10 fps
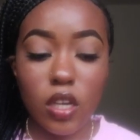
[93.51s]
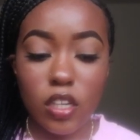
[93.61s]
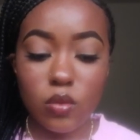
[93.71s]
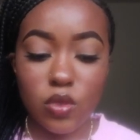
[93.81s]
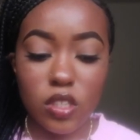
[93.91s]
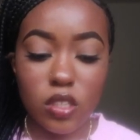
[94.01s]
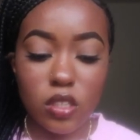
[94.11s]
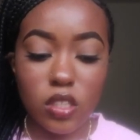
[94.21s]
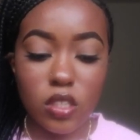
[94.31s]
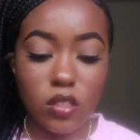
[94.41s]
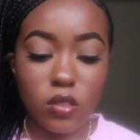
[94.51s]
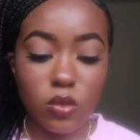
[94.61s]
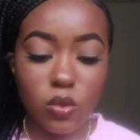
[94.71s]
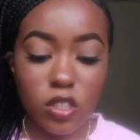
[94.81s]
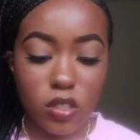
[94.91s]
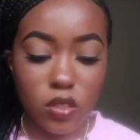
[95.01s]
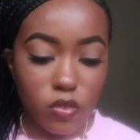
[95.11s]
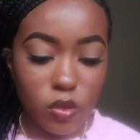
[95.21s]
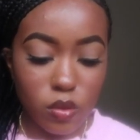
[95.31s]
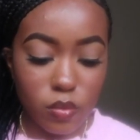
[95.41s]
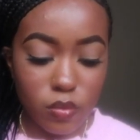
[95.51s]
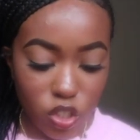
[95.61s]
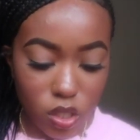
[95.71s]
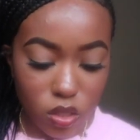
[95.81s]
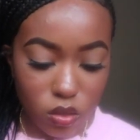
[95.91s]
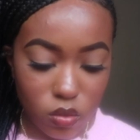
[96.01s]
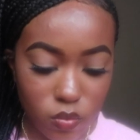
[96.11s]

items take to get to the US from China.